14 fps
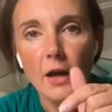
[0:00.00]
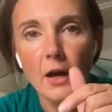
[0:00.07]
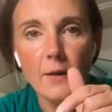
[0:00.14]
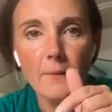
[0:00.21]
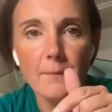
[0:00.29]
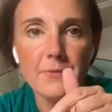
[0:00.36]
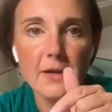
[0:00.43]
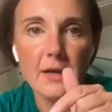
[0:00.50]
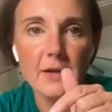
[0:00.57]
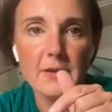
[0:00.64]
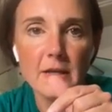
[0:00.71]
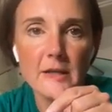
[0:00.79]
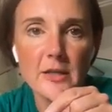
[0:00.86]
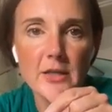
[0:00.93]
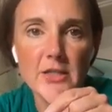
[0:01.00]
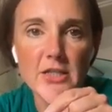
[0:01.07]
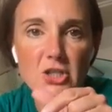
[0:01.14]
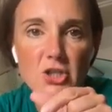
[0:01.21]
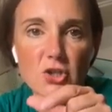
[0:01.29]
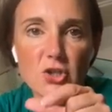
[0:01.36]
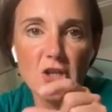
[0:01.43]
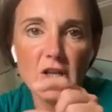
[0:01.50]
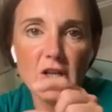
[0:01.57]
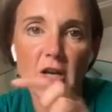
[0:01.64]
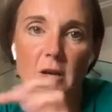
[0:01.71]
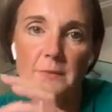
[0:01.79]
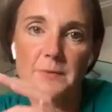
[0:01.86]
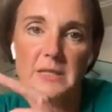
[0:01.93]
And then did you turn
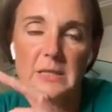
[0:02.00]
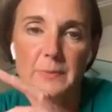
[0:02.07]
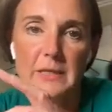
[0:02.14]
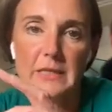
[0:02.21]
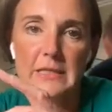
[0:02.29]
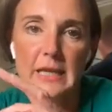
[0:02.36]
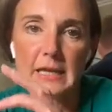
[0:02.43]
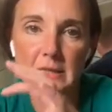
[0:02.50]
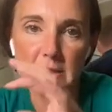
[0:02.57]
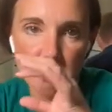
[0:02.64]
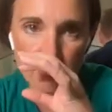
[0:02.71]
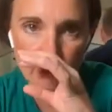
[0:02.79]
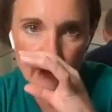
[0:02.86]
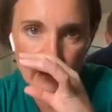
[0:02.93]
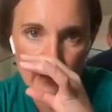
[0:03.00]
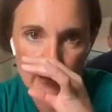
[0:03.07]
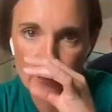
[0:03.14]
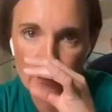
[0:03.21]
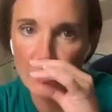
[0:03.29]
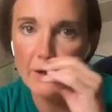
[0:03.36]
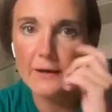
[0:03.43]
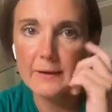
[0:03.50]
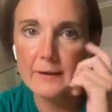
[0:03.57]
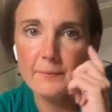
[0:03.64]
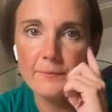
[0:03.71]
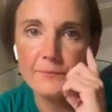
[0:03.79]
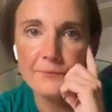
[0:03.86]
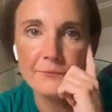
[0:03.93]
it up to speed 10 during that
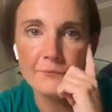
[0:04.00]
time?